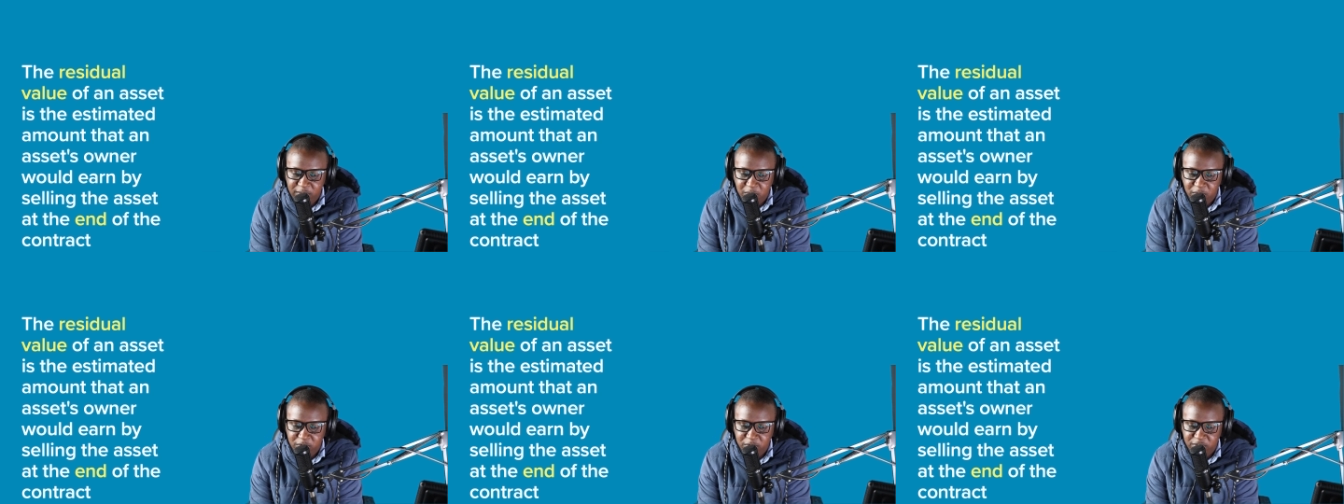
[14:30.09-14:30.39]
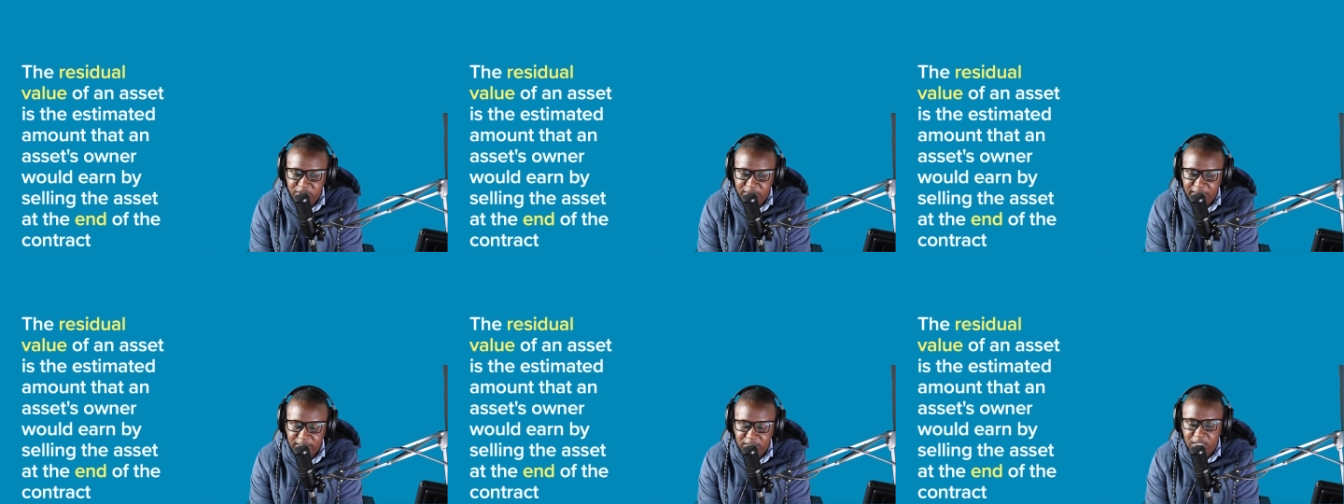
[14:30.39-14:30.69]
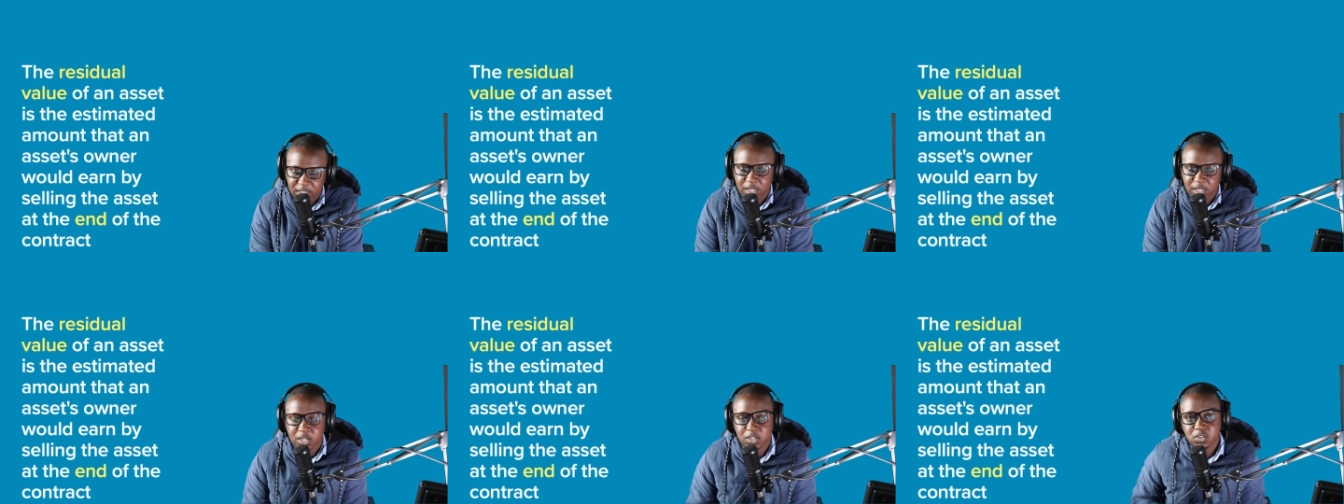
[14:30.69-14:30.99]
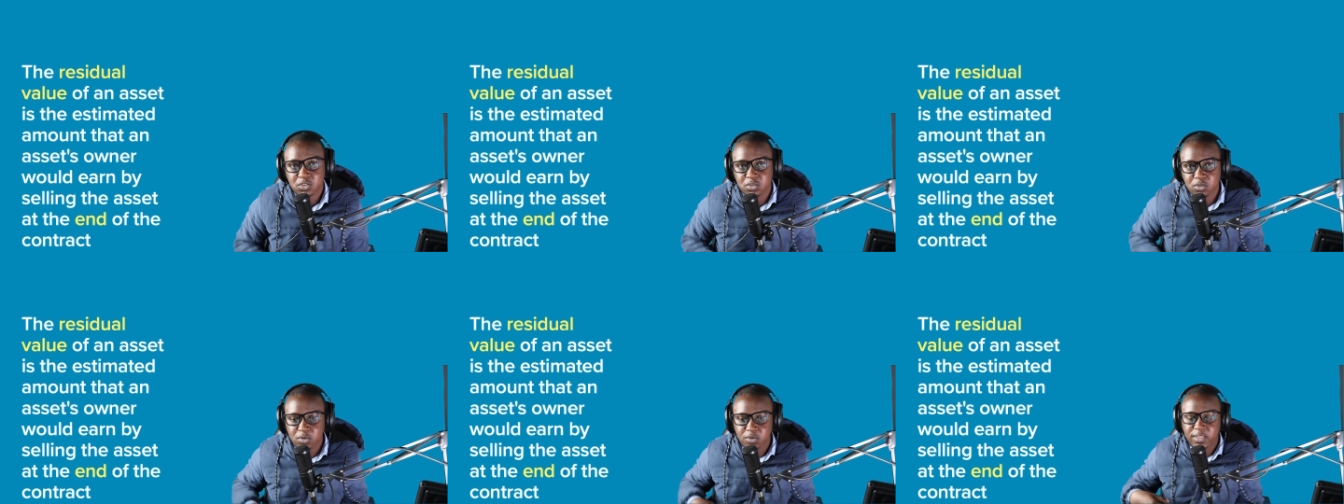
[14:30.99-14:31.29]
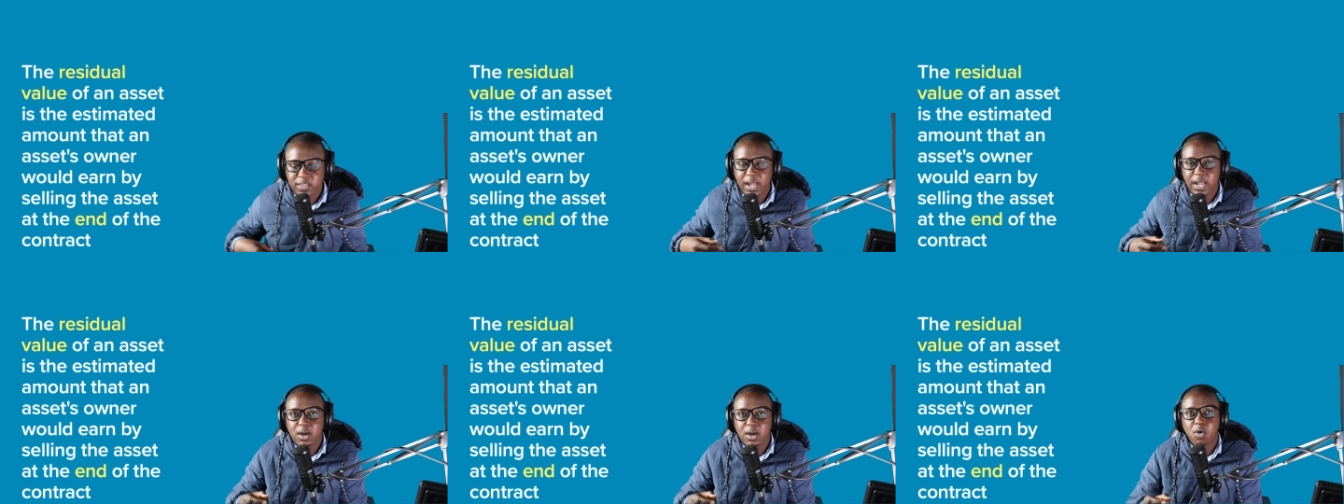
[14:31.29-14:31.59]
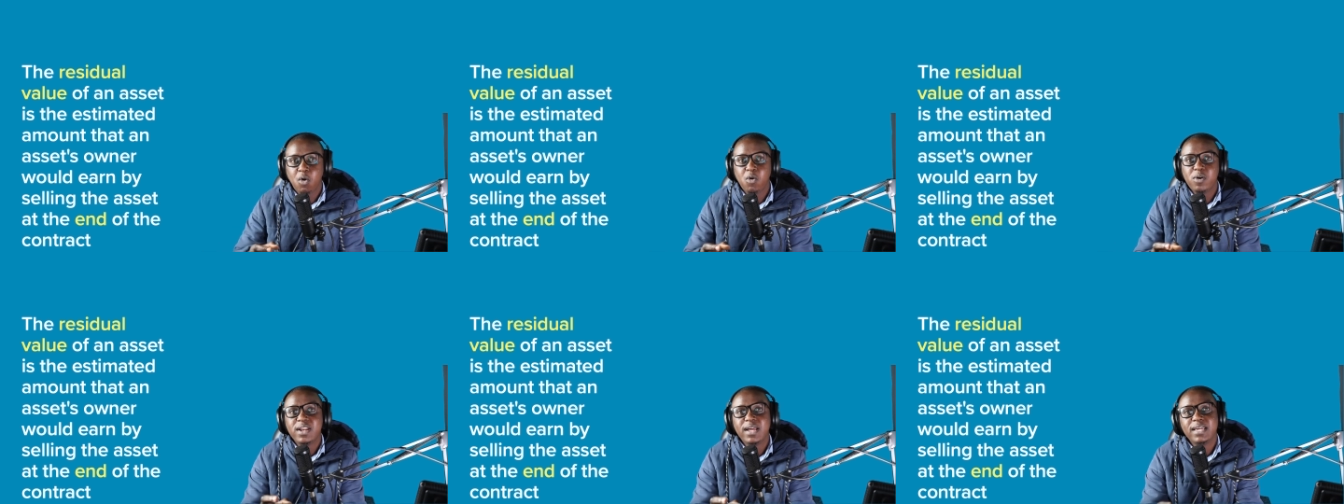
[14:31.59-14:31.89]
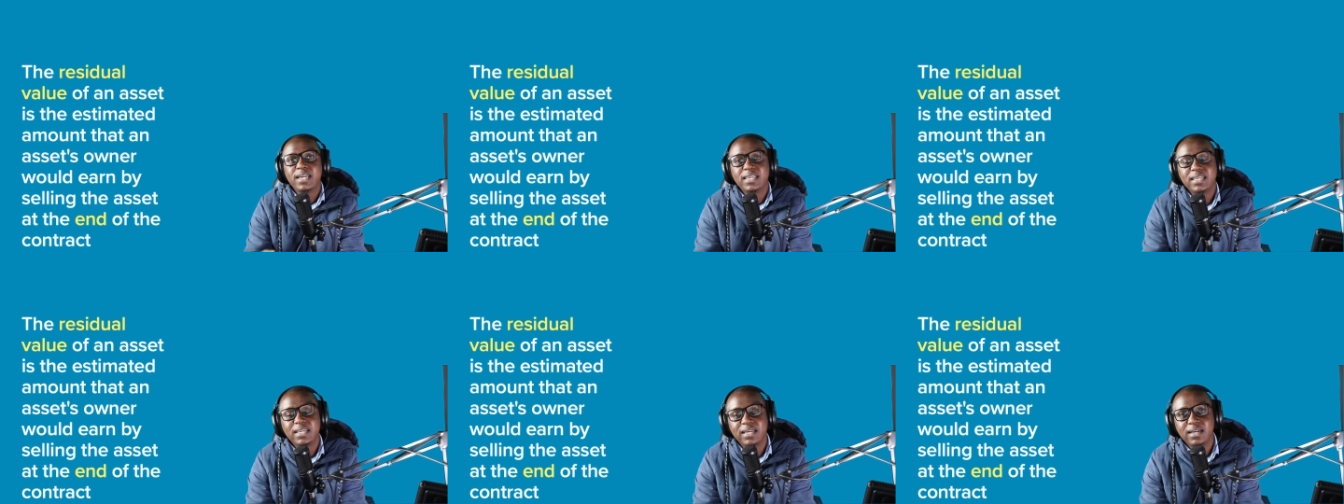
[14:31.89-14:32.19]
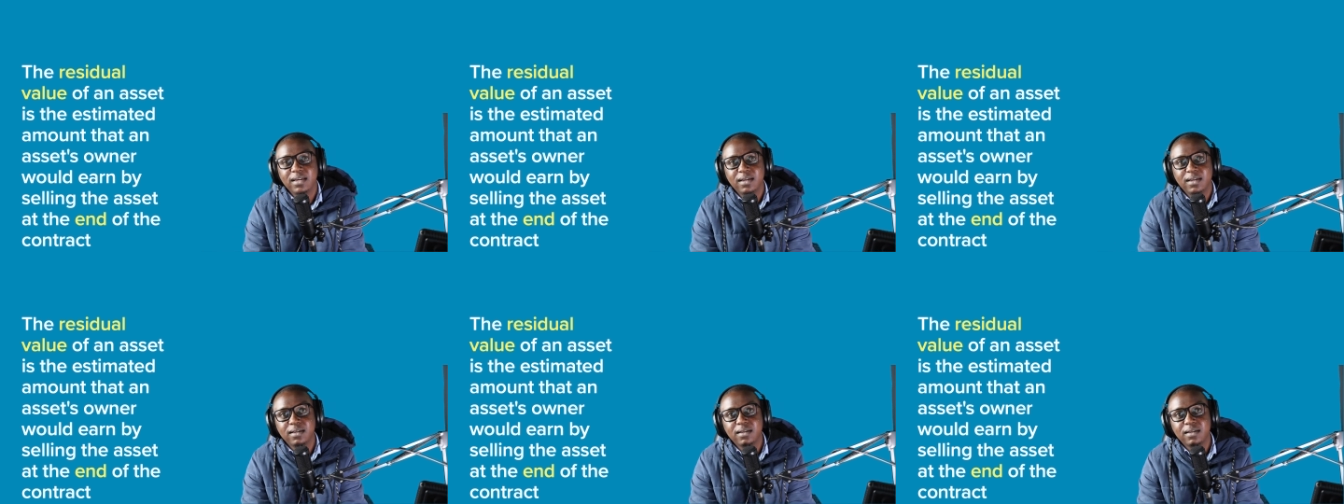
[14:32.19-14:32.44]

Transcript: contract. So the owner here